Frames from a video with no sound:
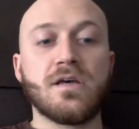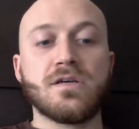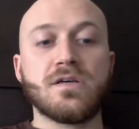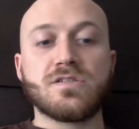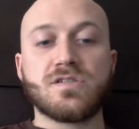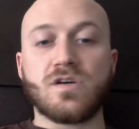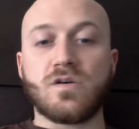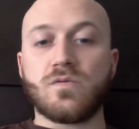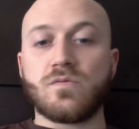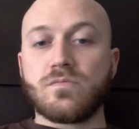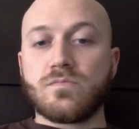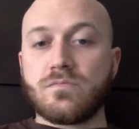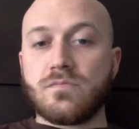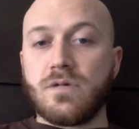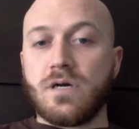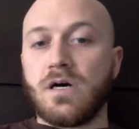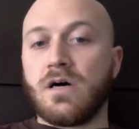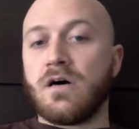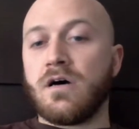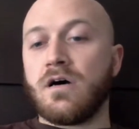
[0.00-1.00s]
So,
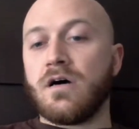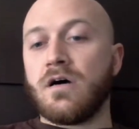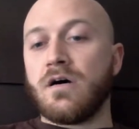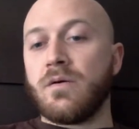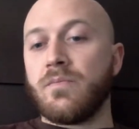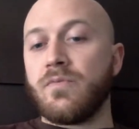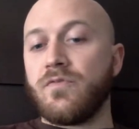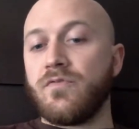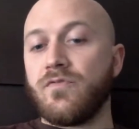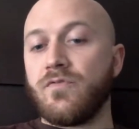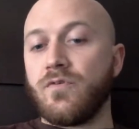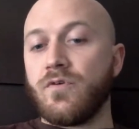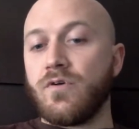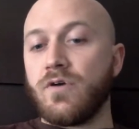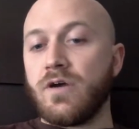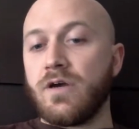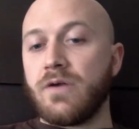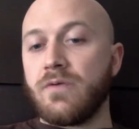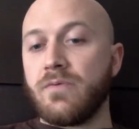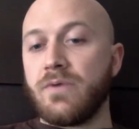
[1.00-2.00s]
before
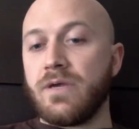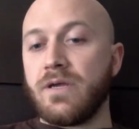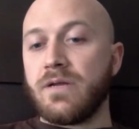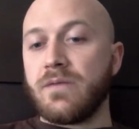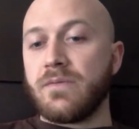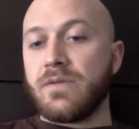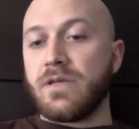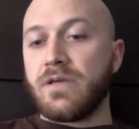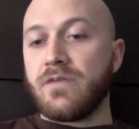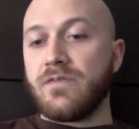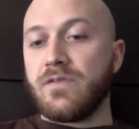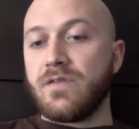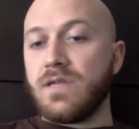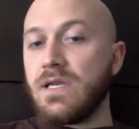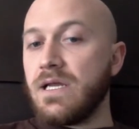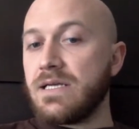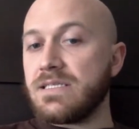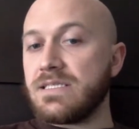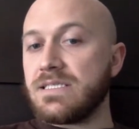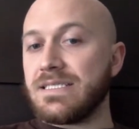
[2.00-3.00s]
I read, I'm going to give you the
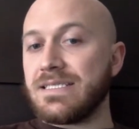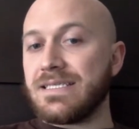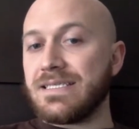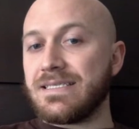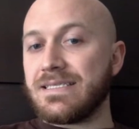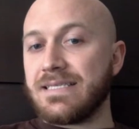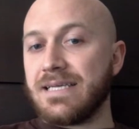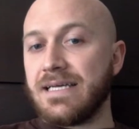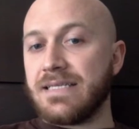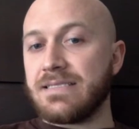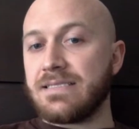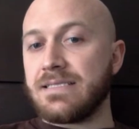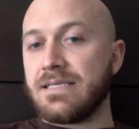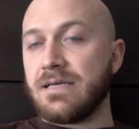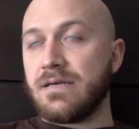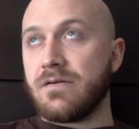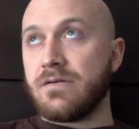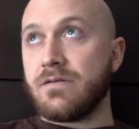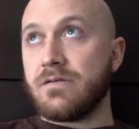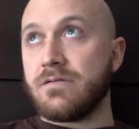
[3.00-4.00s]
next
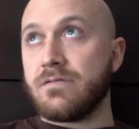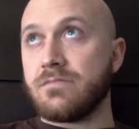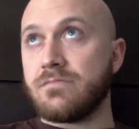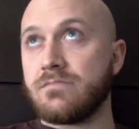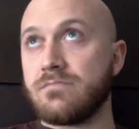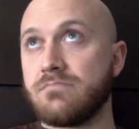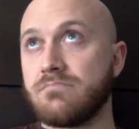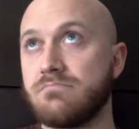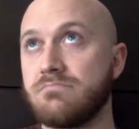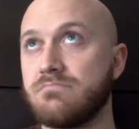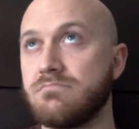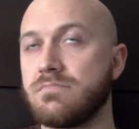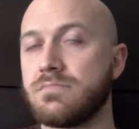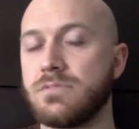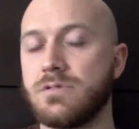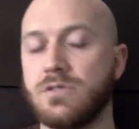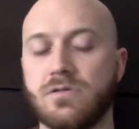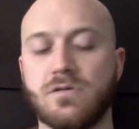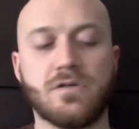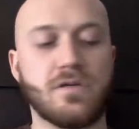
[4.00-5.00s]

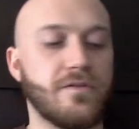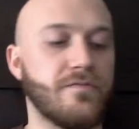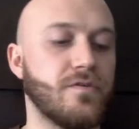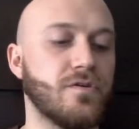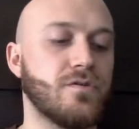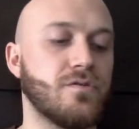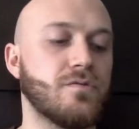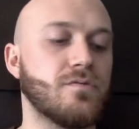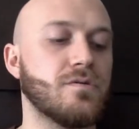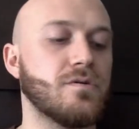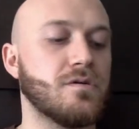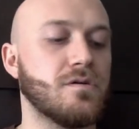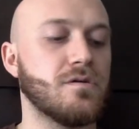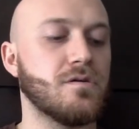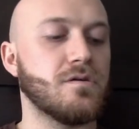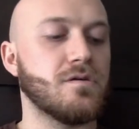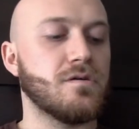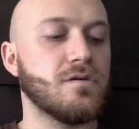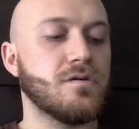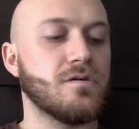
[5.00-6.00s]
I'll give you
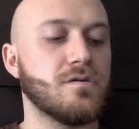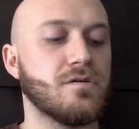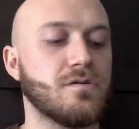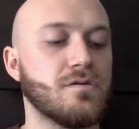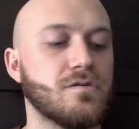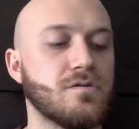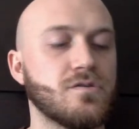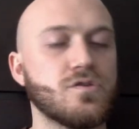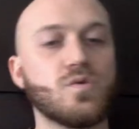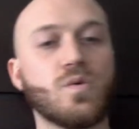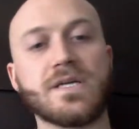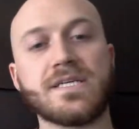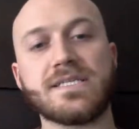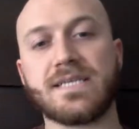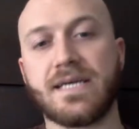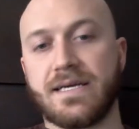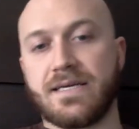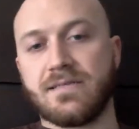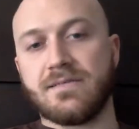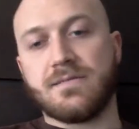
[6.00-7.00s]
20
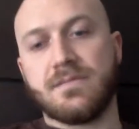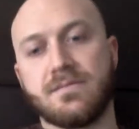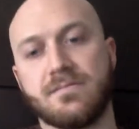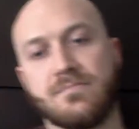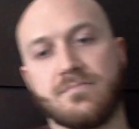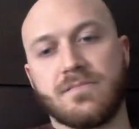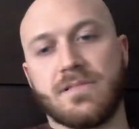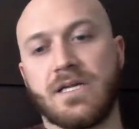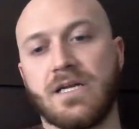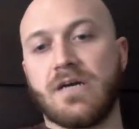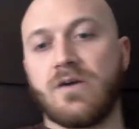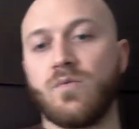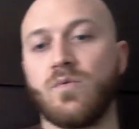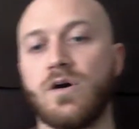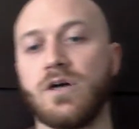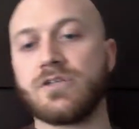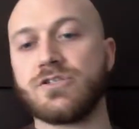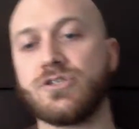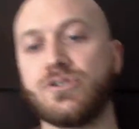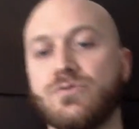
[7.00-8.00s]
seconds that I
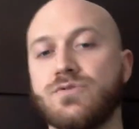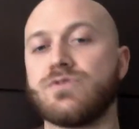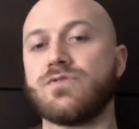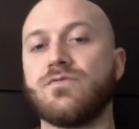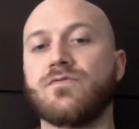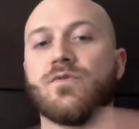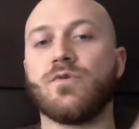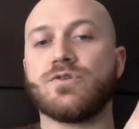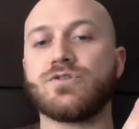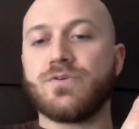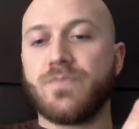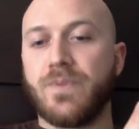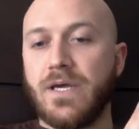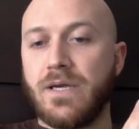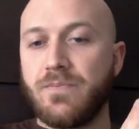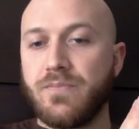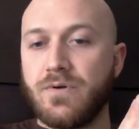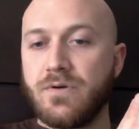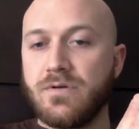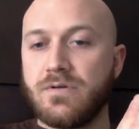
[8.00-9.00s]
want you to fold your
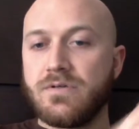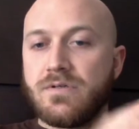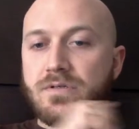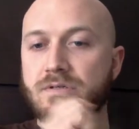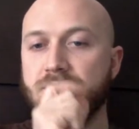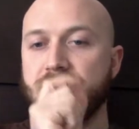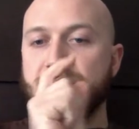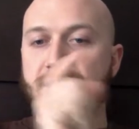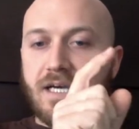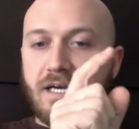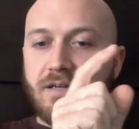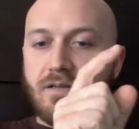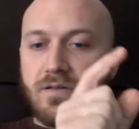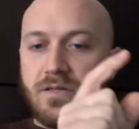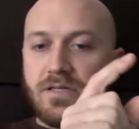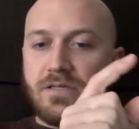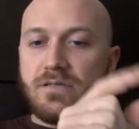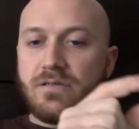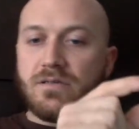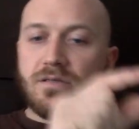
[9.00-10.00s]
paper, title
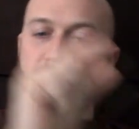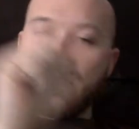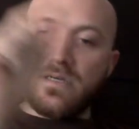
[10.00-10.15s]
it,